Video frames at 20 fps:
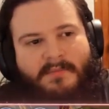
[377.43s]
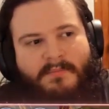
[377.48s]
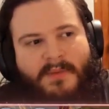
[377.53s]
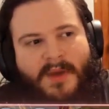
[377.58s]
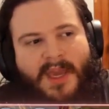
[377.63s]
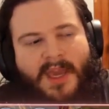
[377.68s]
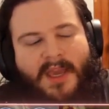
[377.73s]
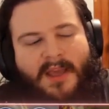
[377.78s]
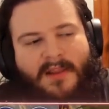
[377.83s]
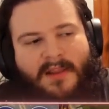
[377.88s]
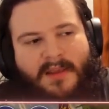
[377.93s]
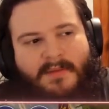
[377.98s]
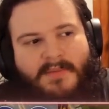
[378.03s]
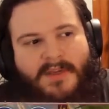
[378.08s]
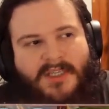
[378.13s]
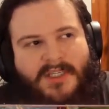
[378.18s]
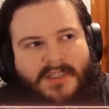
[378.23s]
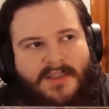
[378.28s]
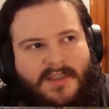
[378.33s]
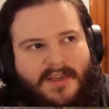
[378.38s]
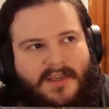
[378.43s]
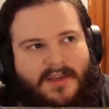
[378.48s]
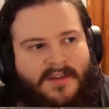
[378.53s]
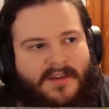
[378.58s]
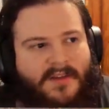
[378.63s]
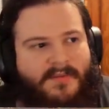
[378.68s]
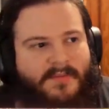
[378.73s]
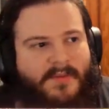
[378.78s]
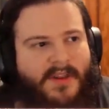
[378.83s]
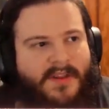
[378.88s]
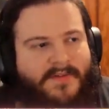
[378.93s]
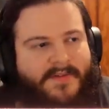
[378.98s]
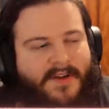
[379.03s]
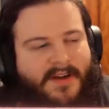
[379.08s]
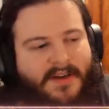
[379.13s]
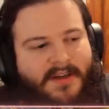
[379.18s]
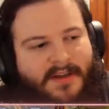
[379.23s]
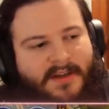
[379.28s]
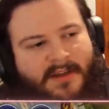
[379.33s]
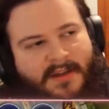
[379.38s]
bet, let me just kill this
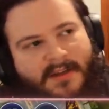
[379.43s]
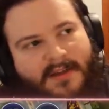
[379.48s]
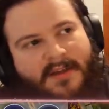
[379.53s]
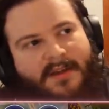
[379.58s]
motherfucker.